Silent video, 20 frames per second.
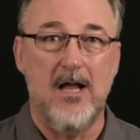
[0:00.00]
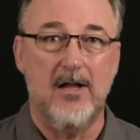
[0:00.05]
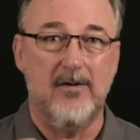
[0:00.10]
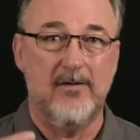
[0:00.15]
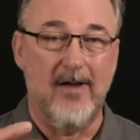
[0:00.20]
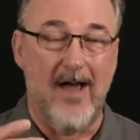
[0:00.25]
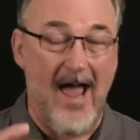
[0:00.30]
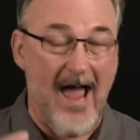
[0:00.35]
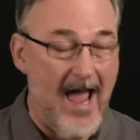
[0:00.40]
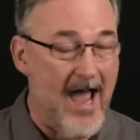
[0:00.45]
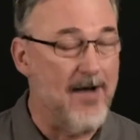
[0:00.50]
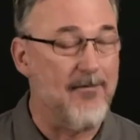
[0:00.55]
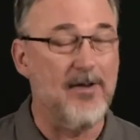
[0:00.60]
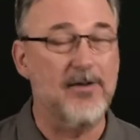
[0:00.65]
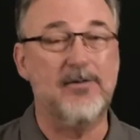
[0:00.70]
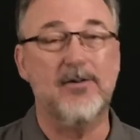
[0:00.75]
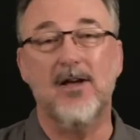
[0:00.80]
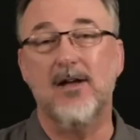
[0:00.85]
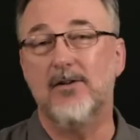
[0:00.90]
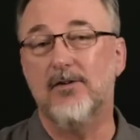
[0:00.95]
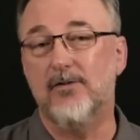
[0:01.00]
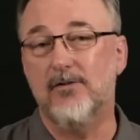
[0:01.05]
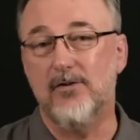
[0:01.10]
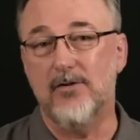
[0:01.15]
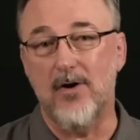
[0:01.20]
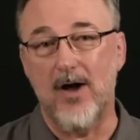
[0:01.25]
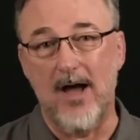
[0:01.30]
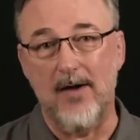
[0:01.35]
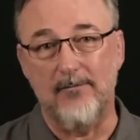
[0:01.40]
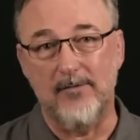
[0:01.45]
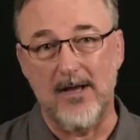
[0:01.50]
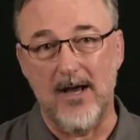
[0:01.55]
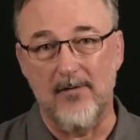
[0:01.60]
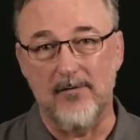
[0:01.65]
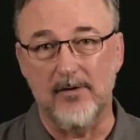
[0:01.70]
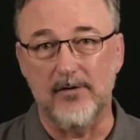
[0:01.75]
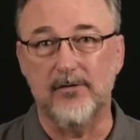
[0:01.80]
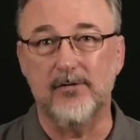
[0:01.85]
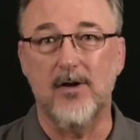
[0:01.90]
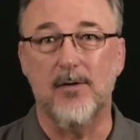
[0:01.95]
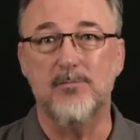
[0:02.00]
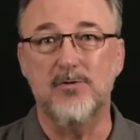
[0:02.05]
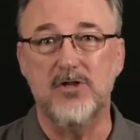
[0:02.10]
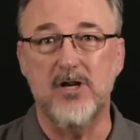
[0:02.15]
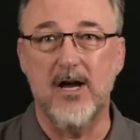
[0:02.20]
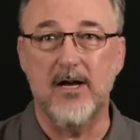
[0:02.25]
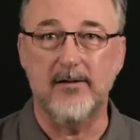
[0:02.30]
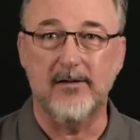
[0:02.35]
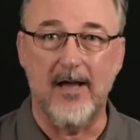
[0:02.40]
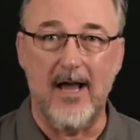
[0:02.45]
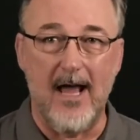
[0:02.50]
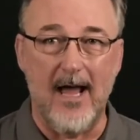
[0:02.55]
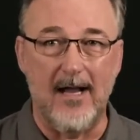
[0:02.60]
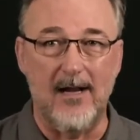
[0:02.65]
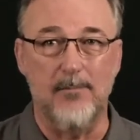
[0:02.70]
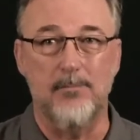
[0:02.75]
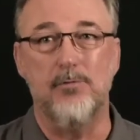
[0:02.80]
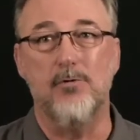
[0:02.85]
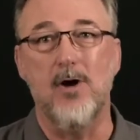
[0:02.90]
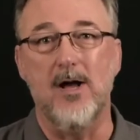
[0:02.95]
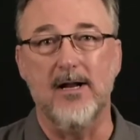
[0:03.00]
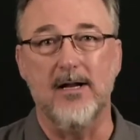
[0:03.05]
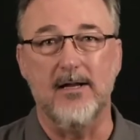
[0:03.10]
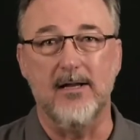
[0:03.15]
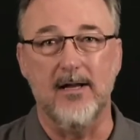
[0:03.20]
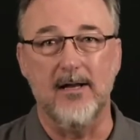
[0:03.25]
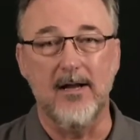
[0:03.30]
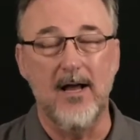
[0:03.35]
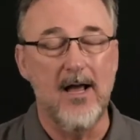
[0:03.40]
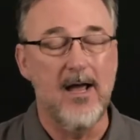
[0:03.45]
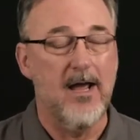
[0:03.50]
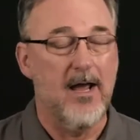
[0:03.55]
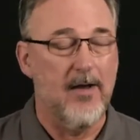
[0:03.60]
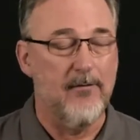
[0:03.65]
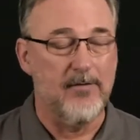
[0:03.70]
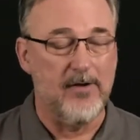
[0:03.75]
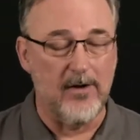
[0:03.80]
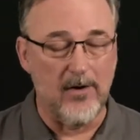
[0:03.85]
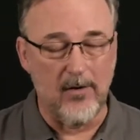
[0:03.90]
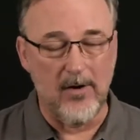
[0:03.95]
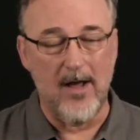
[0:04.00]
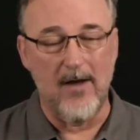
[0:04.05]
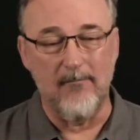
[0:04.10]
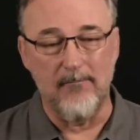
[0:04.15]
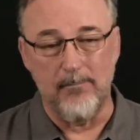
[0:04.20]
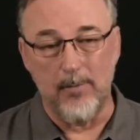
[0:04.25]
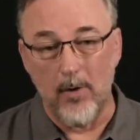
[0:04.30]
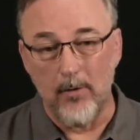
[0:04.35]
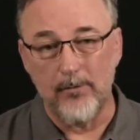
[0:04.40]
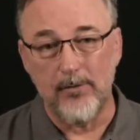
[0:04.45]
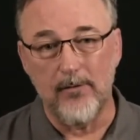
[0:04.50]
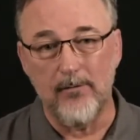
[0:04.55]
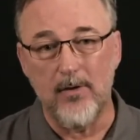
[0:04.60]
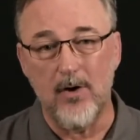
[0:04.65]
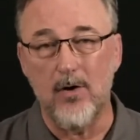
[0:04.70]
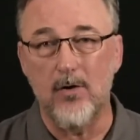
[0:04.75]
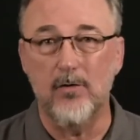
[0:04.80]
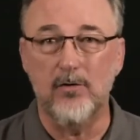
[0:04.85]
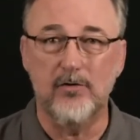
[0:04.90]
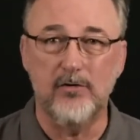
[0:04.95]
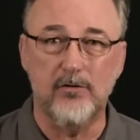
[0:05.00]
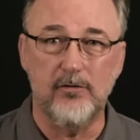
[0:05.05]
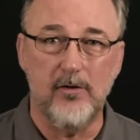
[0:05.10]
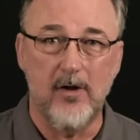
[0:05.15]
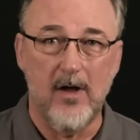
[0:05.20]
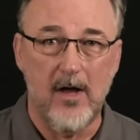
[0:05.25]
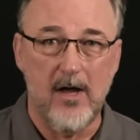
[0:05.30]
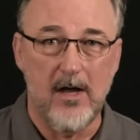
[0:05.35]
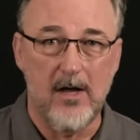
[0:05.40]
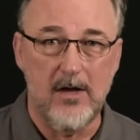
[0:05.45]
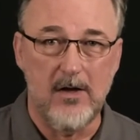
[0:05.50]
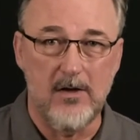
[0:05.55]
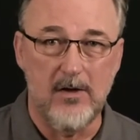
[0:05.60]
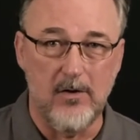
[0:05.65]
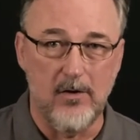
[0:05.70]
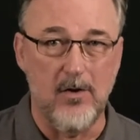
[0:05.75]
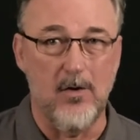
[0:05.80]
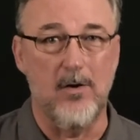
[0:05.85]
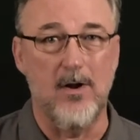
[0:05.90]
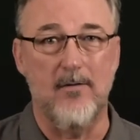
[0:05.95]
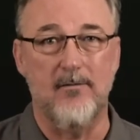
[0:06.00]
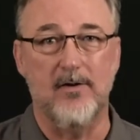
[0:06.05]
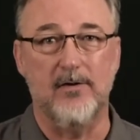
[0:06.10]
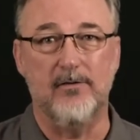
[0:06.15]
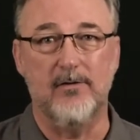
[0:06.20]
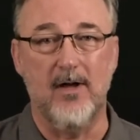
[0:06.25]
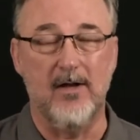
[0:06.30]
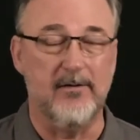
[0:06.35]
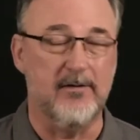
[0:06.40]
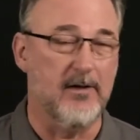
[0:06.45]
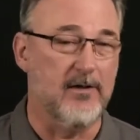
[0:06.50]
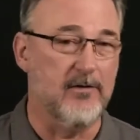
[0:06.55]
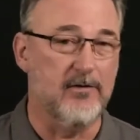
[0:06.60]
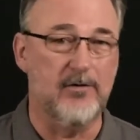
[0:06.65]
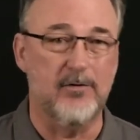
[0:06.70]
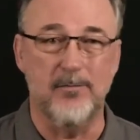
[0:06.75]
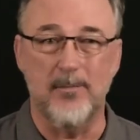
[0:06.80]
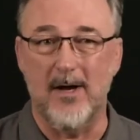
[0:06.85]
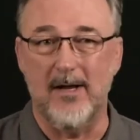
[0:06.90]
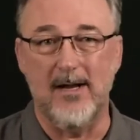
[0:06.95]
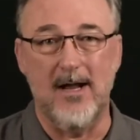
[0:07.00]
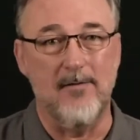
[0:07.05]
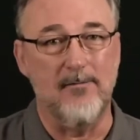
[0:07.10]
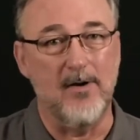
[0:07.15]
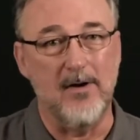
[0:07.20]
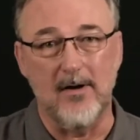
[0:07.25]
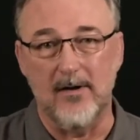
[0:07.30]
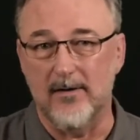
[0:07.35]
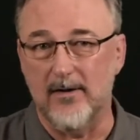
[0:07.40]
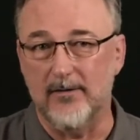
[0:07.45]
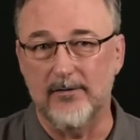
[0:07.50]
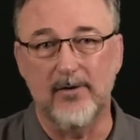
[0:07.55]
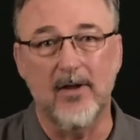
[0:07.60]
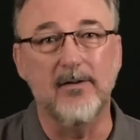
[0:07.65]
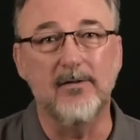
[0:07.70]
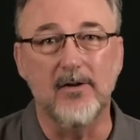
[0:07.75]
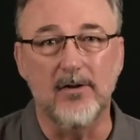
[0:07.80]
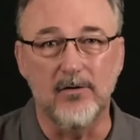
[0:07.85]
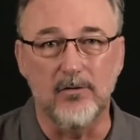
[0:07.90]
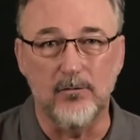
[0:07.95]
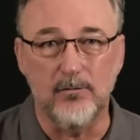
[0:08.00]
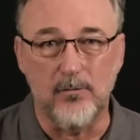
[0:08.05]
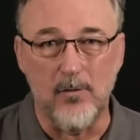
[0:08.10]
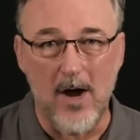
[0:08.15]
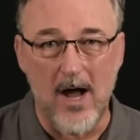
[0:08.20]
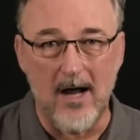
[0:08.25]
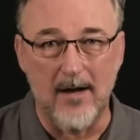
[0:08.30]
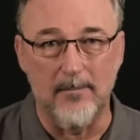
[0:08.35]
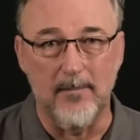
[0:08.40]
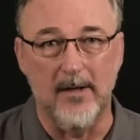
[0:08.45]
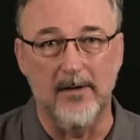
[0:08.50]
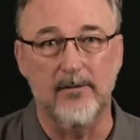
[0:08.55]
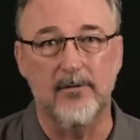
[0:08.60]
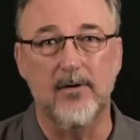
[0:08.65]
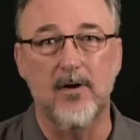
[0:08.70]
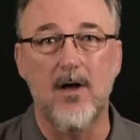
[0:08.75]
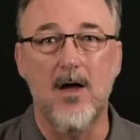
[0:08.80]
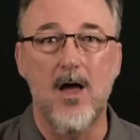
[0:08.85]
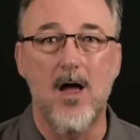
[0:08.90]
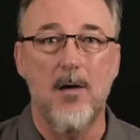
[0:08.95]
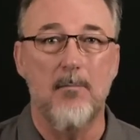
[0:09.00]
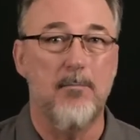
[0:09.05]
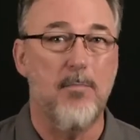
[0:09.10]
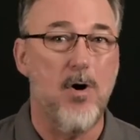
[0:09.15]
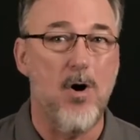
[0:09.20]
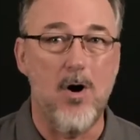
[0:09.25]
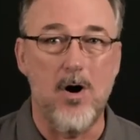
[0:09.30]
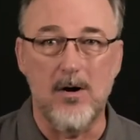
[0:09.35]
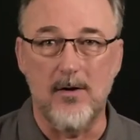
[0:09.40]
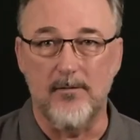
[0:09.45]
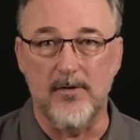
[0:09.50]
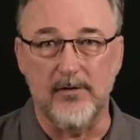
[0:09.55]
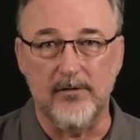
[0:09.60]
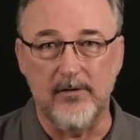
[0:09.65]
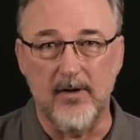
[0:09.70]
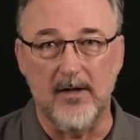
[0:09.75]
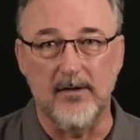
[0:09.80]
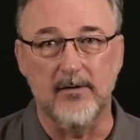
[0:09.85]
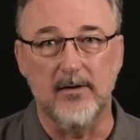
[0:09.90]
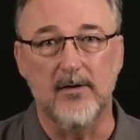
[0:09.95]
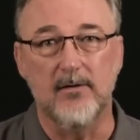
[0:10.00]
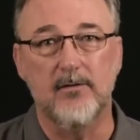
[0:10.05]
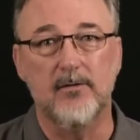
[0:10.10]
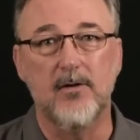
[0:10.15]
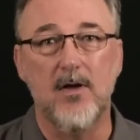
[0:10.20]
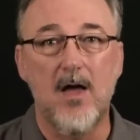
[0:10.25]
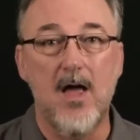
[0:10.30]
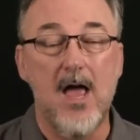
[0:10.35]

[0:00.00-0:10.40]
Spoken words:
to have a sentence, you have to have a subject and a predicate. If you don't have both of those, you don't have a sentence. You might have a sentence fragment, part of a sentence.